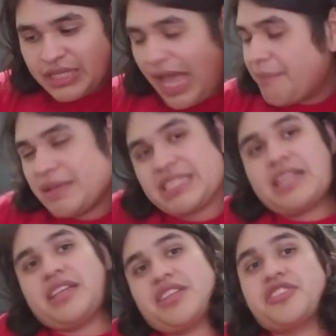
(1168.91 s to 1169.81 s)
I'm
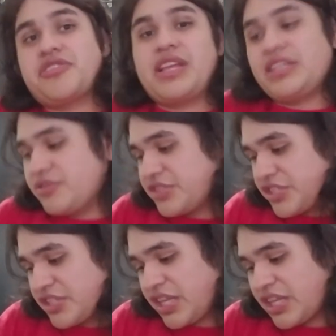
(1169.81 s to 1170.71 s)
basically going to turn it into
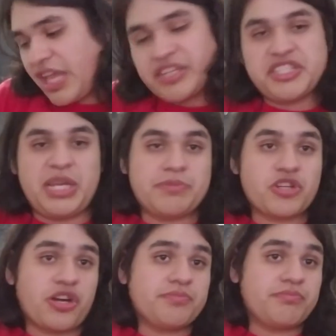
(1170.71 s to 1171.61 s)
just, like, a tip
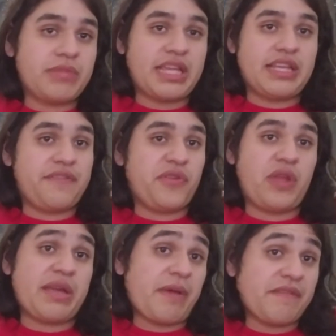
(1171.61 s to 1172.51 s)
jar. Like, if you
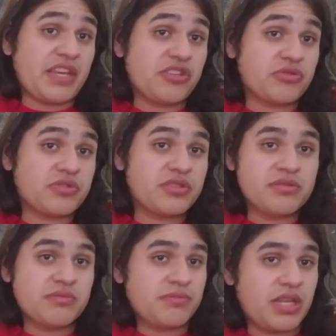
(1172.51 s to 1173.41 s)
like my videos,
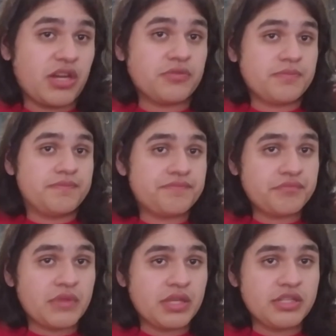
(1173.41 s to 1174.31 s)
you know,
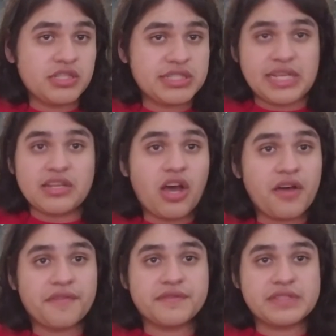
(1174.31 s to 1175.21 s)
send
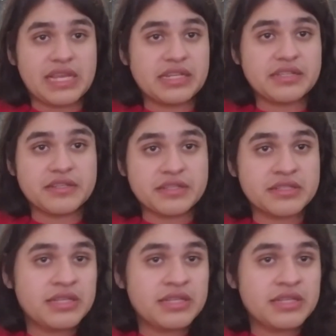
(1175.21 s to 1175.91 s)
off, send a,